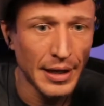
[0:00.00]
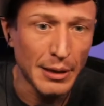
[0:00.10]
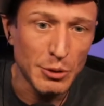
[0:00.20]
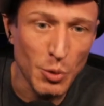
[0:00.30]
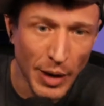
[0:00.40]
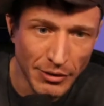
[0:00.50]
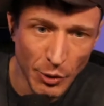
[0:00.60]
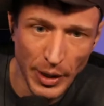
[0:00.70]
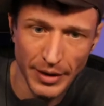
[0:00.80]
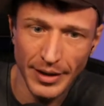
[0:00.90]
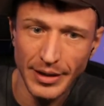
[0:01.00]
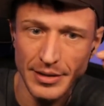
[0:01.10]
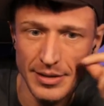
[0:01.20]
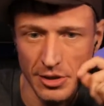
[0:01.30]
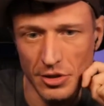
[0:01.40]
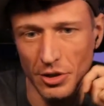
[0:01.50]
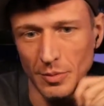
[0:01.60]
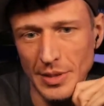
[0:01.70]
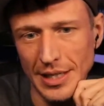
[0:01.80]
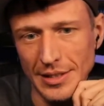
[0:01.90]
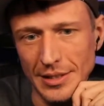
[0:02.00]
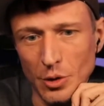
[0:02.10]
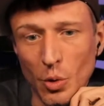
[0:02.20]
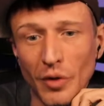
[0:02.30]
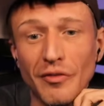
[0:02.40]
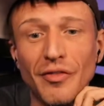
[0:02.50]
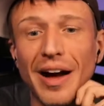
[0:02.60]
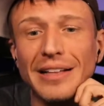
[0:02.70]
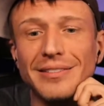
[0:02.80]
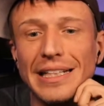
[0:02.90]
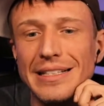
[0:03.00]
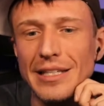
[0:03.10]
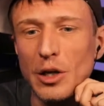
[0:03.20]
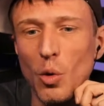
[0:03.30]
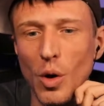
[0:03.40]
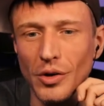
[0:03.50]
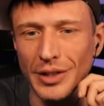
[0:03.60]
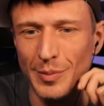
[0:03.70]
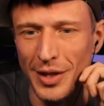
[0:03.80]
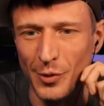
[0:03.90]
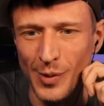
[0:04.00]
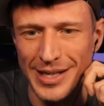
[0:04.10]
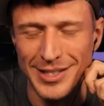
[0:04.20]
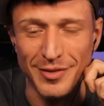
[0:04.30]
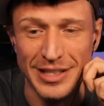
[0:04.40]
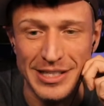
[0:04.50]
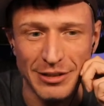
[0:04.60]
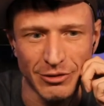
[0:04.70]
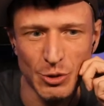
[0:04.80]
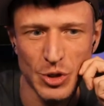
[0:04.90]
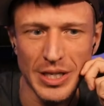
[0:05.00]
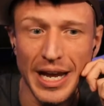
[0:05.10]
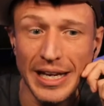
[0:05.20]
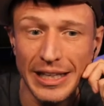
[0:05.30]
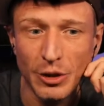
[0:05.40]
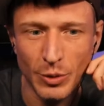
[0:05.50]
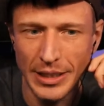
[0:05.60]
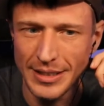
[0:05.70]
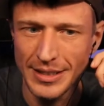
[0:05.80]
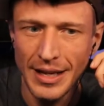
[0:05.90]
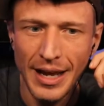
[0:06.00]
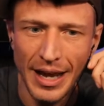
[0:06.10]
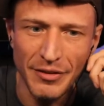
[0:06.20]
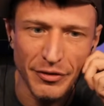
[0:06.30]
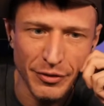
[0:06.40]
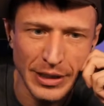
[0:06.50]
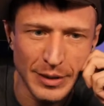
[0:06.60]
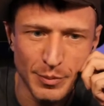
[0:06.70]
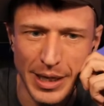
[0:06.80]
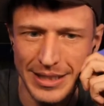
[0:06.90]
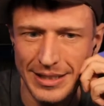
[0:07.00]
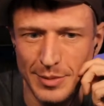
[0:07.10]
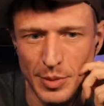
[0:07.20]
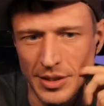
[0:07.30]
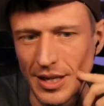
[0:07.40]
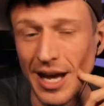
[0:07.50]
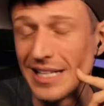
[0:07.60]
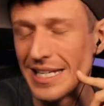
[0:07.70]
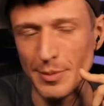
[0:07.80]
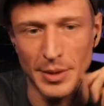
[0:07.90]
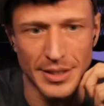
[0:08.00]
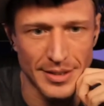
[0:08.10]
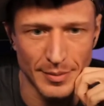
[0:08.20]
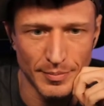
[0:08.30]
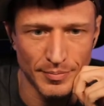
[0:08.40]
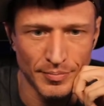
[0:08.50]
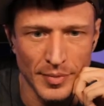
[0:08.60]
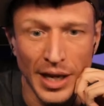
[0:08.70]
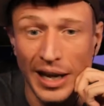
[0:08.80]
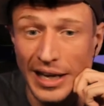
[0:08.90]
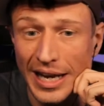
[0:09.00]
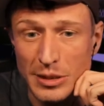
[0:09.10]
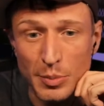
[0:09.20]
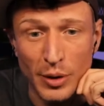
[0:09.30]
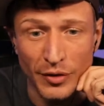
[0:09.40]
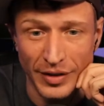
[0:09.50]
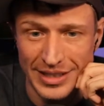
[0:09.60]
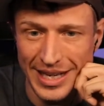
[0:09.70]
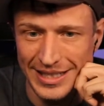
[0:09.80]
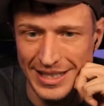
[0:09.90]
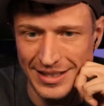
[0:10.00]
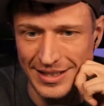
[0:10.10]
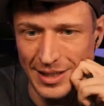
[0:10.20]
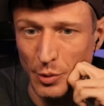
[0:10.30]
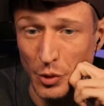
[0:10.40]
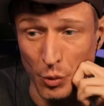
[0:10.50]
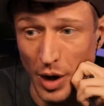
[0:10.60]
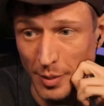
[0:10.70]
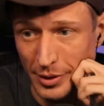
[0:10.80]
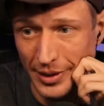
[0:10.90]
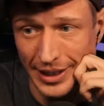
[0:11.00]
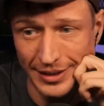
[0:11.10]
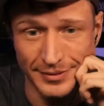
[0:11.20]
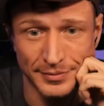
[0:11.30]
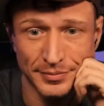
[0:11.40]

He was well aware that in such circumstances, quote, violates equality by the rights of exclusion and increase and freedom by despotism, and has perfect identity with robbery.